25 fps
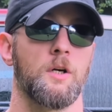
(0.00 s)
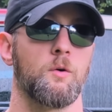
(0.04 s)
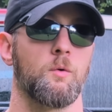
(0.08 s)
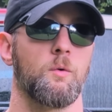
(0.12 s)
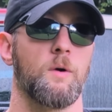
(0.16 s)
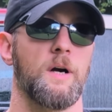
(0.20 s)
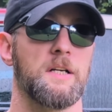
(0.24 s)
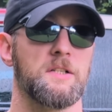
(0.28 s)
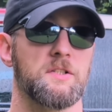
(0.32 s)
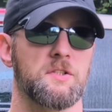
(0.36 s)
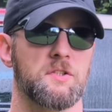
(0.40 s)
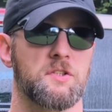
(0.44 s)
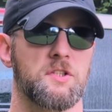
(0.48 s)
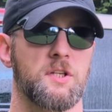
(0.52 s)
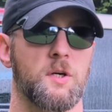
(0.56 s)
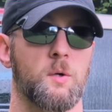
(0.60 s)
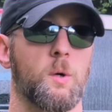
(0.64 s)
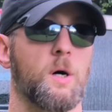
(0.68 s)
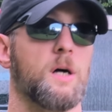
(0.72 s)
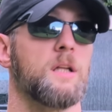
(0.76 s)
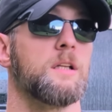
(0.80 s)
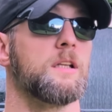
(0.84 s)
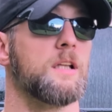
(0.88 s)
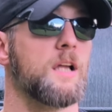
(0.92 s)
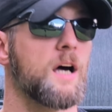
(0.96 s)
Right? So
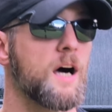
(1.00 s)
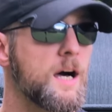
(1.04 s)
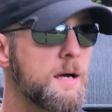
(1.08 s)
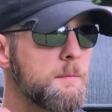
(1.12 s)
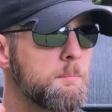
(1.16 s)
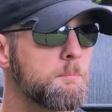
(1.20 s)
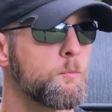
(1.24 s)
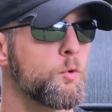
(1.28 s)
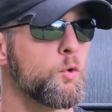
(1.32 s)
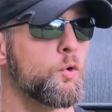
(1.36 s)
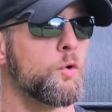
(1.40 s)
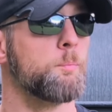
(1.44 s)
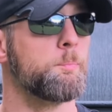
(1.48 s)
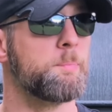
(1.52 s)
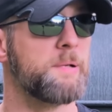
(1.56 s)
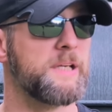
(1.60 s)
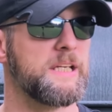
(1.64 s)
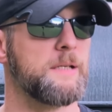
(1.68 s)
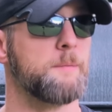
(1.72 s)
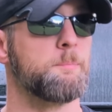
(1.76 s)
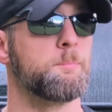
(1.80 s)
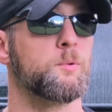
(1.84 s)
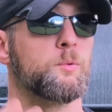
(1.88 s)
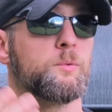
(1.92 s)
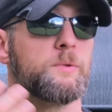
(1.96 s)
a lot more
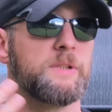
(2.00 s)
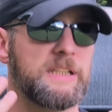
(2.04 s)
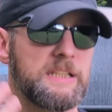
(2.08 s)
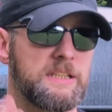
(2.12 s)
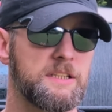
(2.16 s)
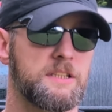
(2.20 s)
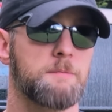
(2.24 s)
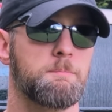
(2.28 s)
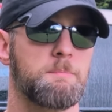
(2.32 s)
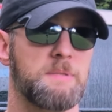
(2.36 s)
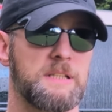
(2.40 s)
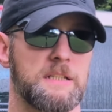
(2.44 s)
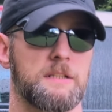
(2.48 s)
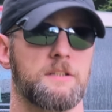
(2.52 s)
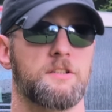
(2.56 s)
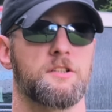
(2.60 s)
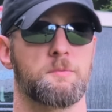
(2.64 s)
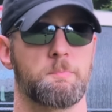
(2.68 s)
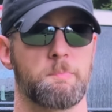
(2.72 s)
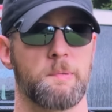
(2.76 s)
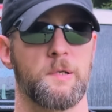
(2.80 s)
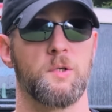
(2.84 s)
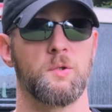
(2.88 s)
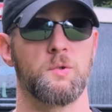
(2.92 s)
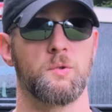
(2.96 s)
people need to be
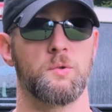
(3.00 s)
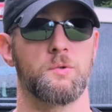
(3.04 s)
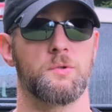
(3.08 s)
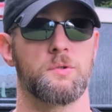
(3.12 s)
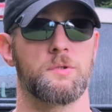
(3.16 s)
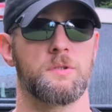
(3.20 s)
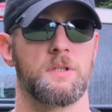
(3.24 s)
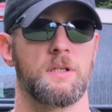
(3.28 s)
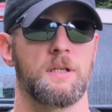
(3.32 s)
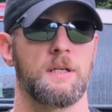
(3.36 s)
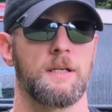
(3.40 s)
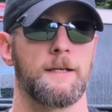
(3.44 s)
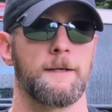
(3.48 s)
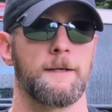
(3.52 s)
exposed